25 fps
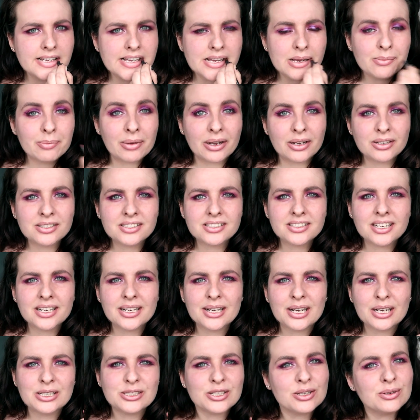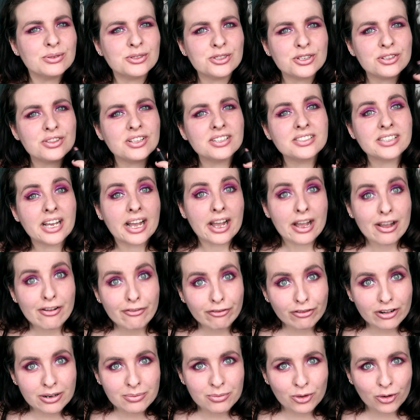may I say I don't do this
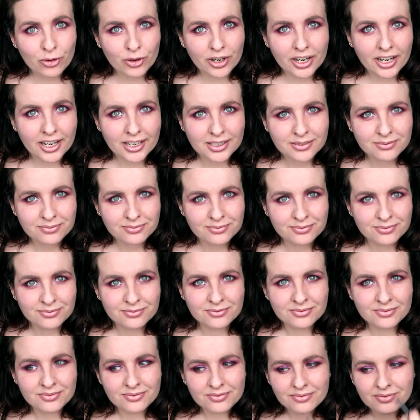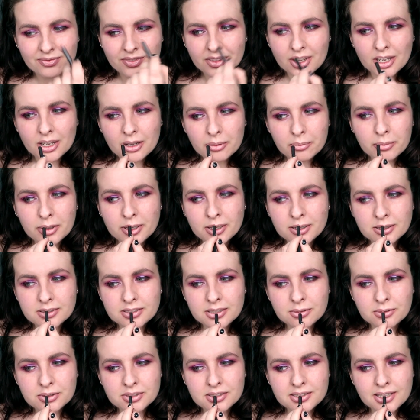every morning because
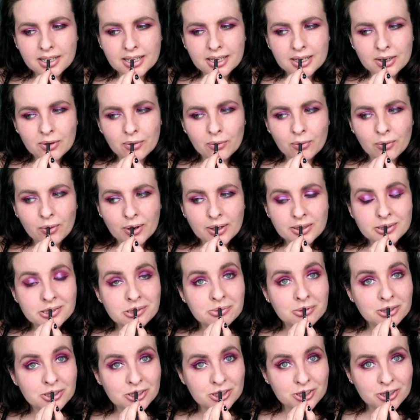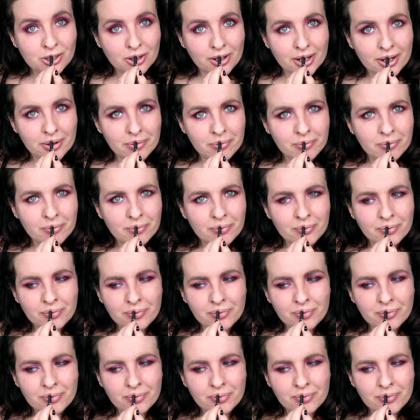it would take way too much time.